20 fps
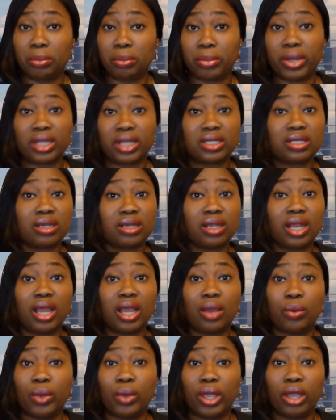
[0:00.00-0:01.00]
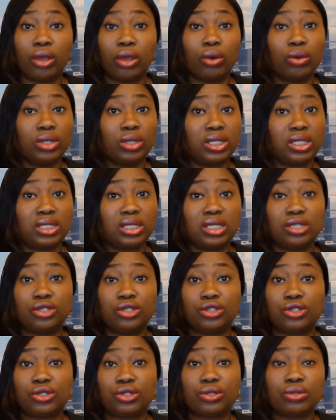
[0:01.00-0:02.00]
a particular way, or they
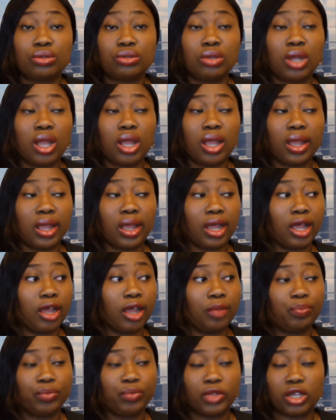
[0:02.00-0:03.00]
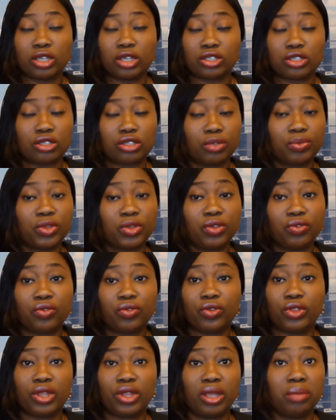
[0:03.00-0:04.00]
didn't do something
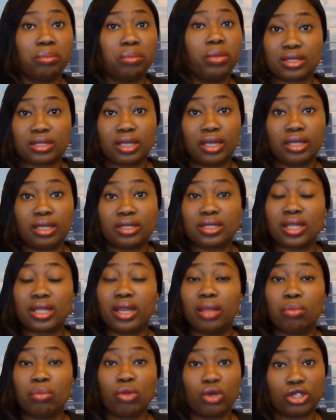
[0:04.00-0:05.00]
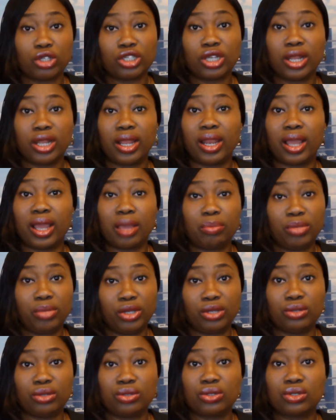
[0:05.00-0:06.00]
for them. It's an emotional
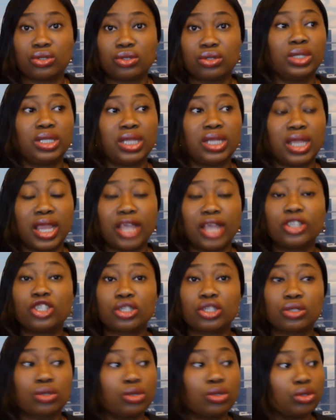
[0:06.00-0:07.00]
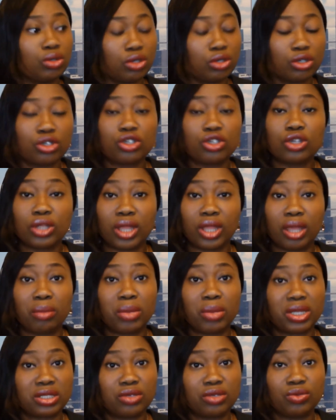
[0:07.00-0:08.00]
abuse. They are just going to torture
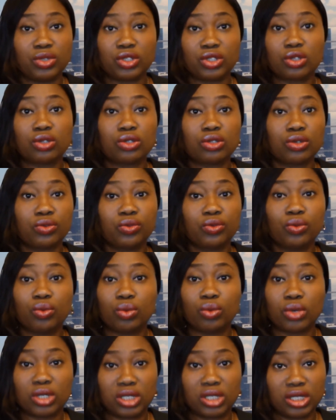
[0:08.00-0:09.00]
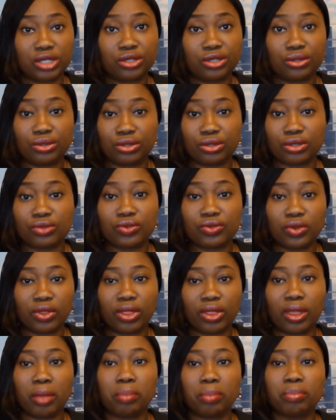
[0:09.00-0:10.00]
them as a result of what they don't do for
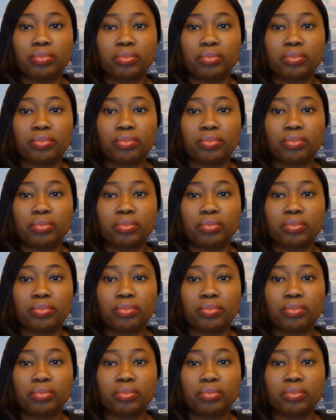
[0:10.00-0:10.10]
them.